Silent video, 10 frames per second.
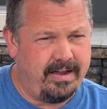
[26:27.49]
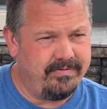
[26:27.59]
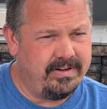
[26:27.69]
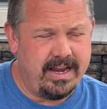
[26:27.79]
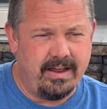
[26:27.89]

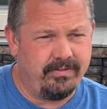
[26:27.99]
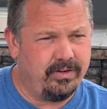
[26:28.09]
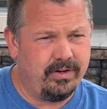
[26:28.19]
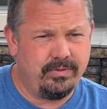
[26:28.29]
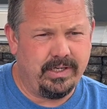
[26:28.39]

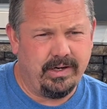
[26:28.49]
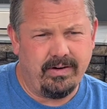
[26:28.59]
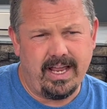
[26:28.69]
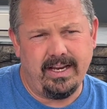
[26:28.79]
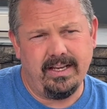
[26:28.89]
never
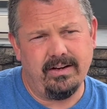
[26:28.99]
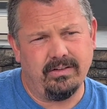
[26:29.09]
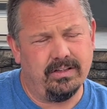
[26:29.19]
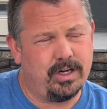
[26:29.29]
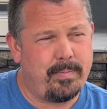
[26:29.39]
regretted or
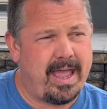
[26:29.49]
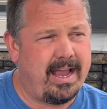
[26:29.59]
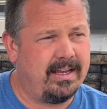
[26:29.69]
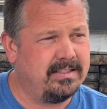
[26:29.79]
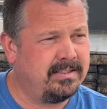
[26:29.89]
looked
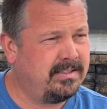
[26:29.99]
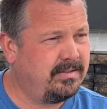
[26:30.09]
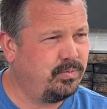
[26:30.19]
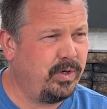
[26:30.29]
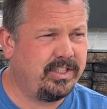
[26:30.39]
back and
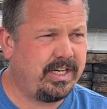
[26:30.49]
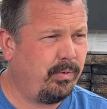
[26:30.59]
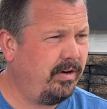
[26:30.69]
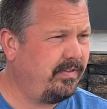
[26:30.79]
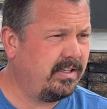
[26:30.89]
wished I would
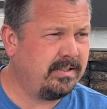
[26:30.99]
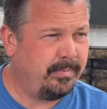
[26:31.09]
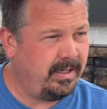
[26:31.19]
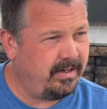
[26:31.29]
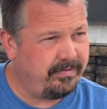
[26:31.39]
have done
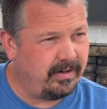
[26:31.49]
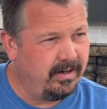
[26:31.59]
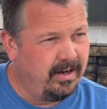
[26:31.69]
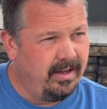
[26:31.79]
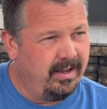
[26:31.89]
something different.
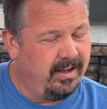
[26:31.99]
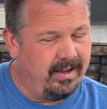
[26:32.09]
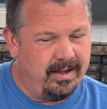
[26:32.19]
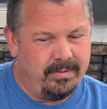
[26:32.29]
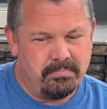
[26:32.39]

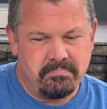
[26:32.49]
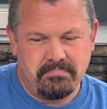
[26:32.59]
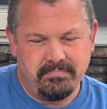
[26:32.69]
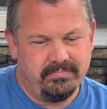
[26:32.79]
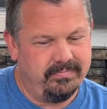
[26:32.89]

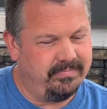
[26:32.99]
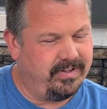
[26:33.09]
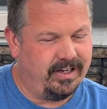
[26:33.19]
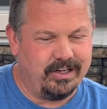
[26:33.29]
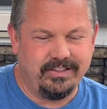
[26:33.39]

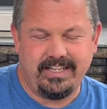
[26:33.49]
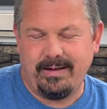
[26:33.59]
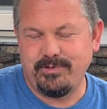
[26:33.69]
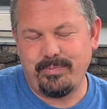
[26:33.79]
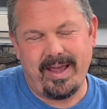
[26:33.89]
The good
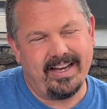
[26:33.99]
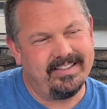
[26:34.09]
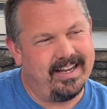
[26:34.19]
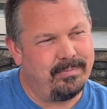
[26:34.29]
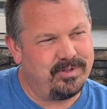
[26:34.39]
times, the bad
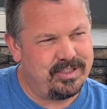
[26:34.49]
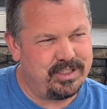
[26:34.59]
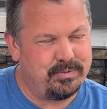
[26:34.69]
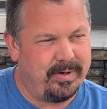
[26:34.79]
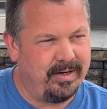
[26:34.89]
times, this
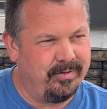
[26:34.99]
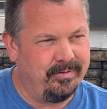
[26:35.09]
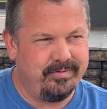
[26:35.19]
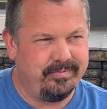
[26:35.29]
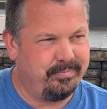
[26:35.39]
has been
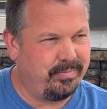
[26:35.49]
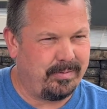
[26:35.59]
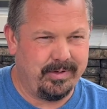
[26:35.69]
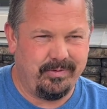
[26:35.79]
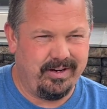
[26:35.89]

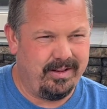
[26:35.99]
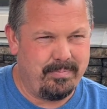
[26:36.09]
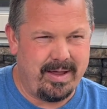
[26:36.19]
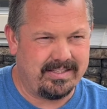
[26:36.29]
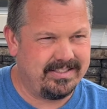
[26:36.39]
probably one of the
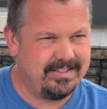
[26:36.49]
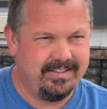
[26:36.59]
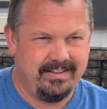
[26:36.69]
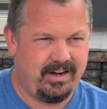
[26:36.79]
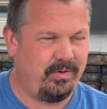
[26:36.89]
best
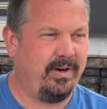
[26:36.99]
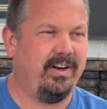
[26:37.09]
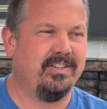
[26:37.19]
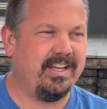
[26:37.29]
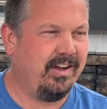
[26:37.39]

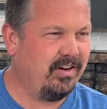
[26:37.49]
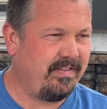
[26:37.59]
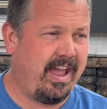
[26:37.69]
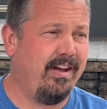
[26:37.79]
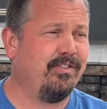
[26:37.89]
careers I could have
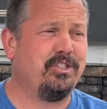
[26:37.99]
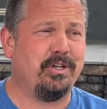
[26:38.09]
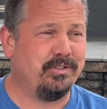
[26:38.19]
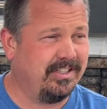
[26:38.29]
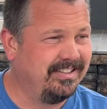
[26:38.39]
ever chosen.